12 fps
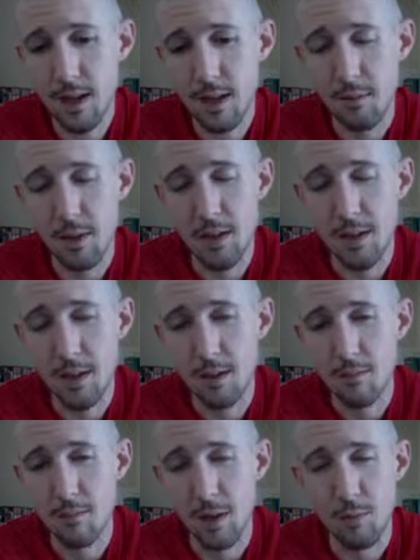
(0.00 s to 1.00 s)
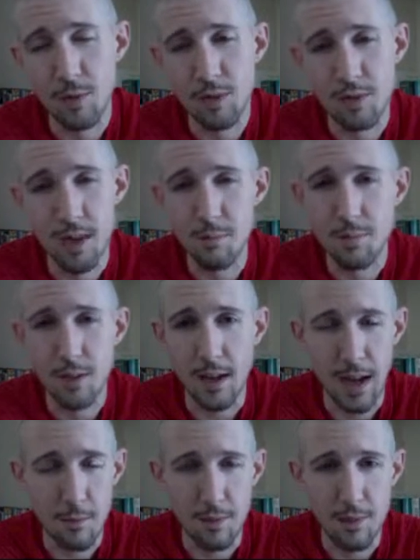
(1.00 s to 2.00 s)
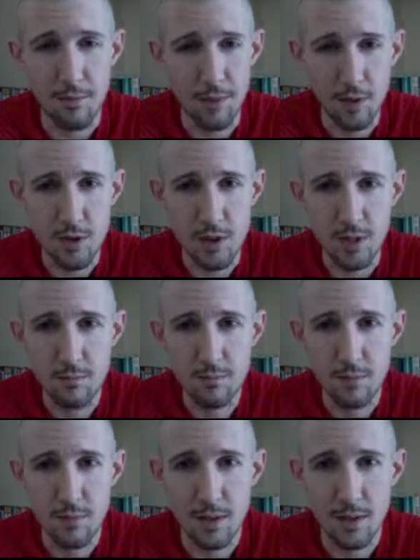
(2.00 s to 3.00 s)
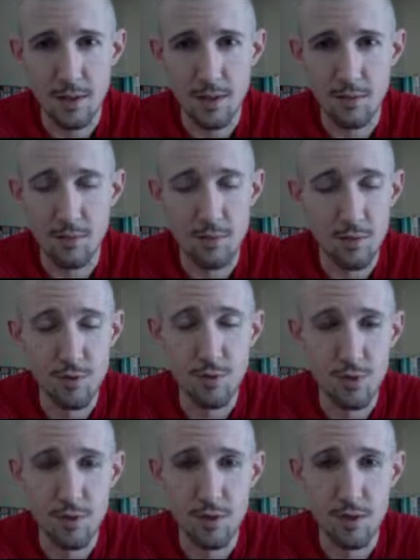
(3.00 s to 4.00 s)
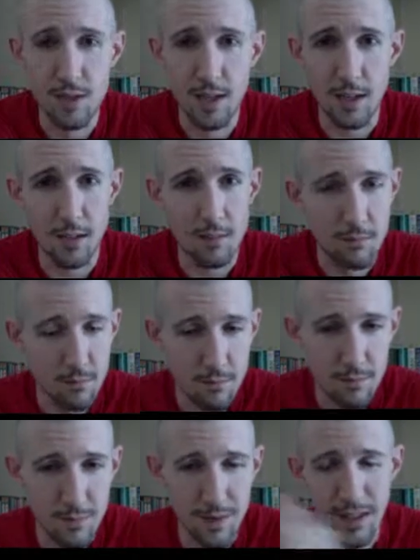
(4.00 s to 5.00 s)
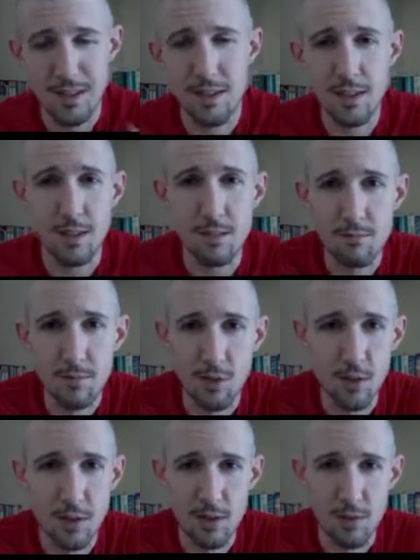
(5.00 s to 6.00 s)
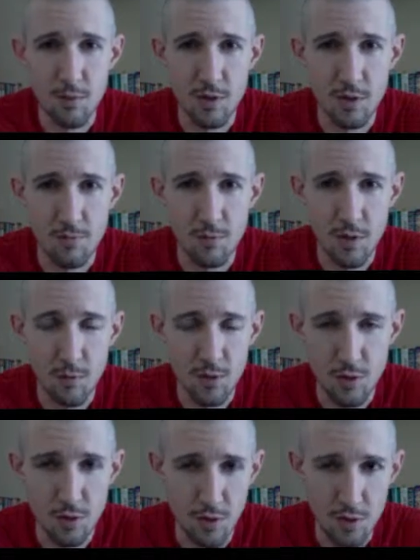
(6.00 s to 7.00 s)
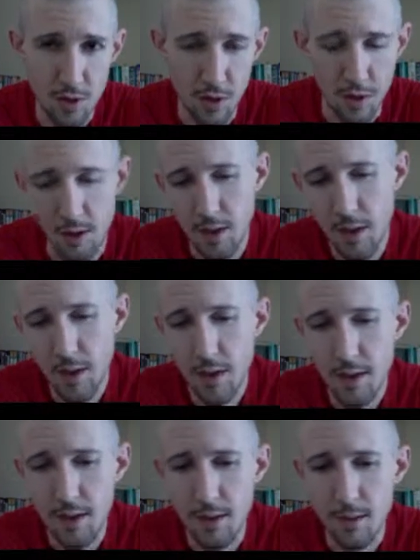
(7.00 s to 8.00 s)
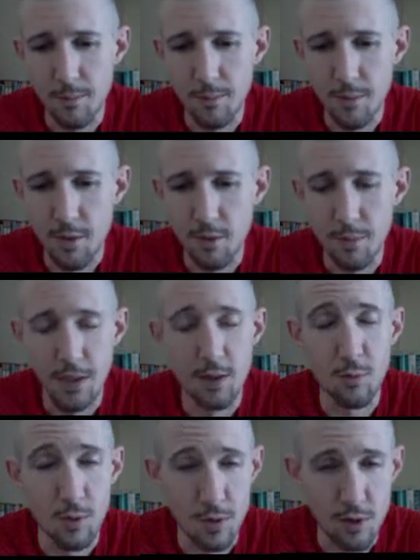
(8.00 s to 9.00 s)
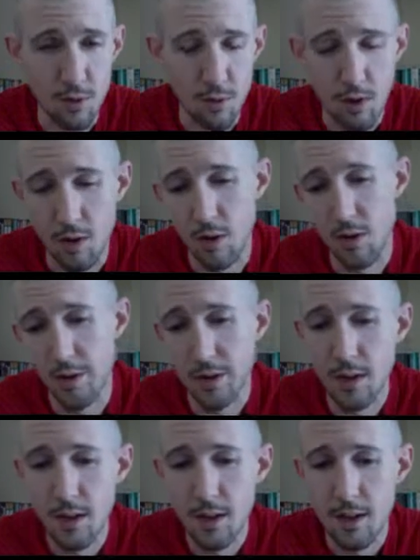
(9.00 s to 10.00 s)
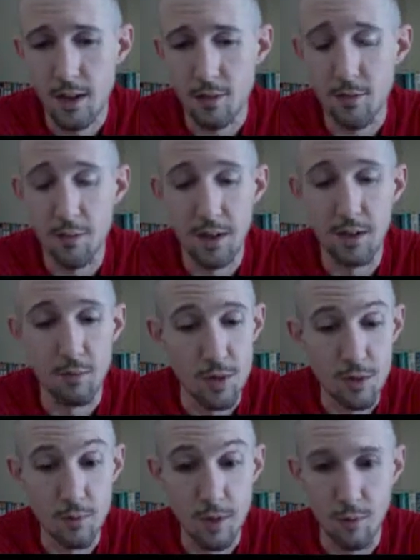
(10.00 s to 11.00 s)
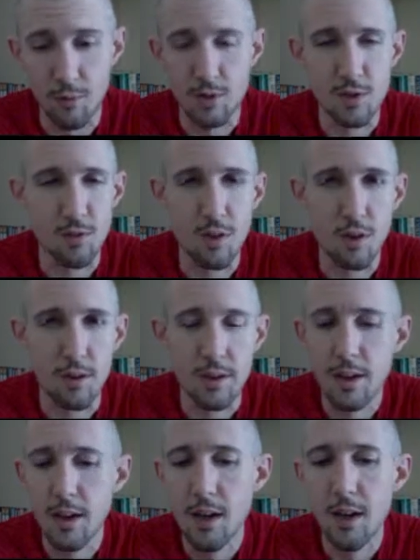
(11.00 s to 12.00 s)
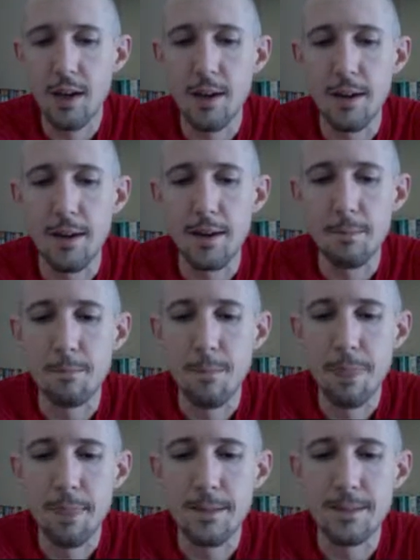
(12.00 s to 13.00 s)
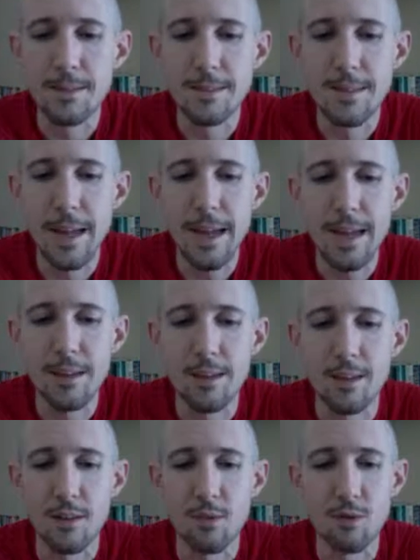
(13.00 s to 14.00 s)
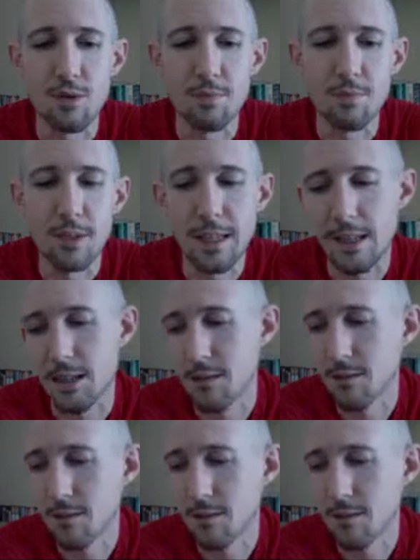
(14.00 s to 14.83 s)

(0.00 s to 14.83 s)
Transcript: And the main way to keep it happy and functioning is to reduce your sugar intake. That's it. Quit eating so much sugar and junk. Quit making it work so hard. Quit making the rest of your body work so hard. And your spleen.